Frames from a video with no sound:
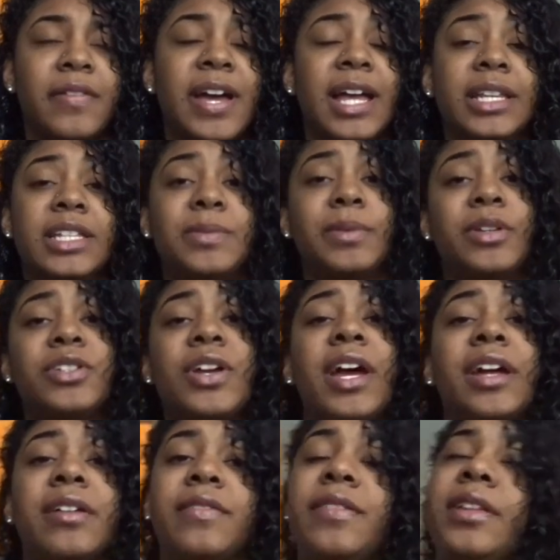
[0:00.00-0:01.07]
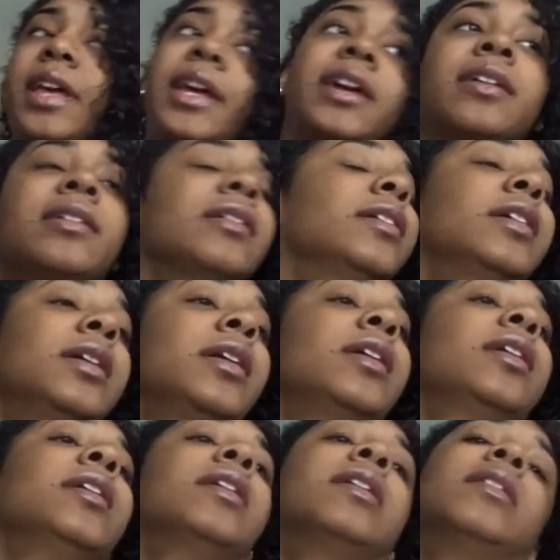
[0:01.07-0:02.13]
I've had this blow dryer for like
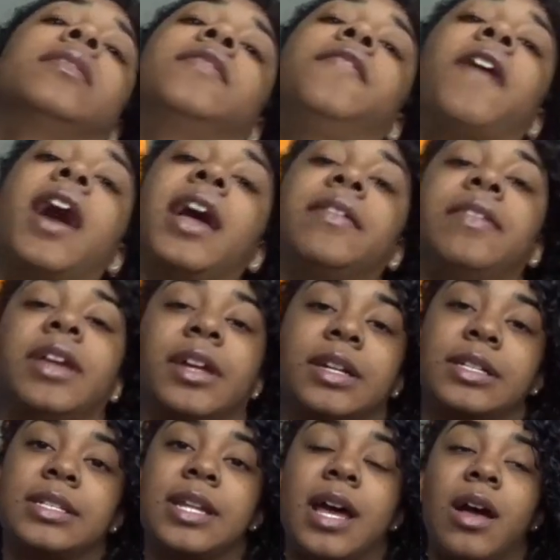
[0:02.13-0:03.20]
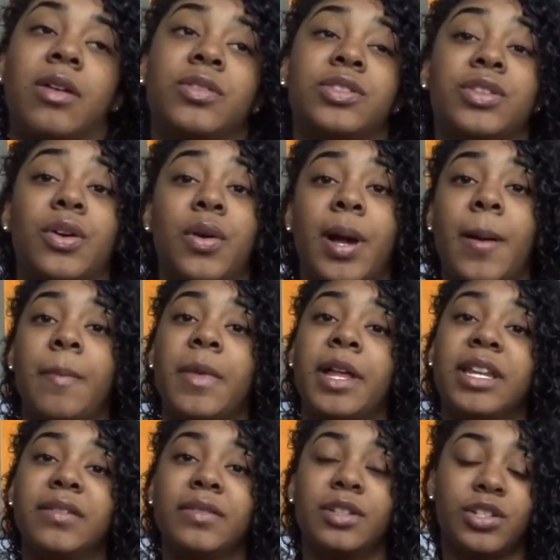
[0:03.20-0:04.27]
five years now, so I'm
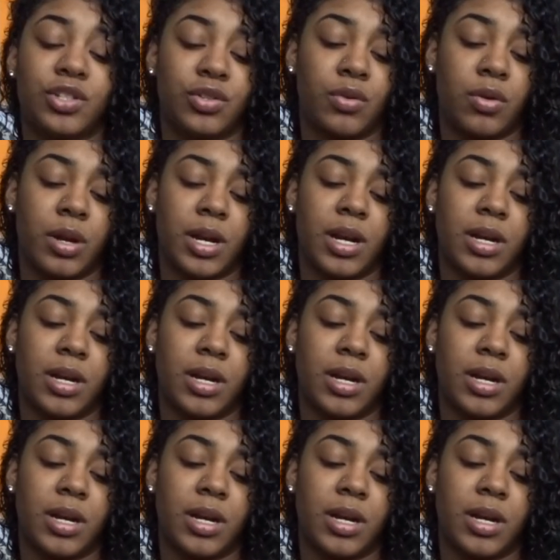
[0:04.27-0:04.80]
not even sure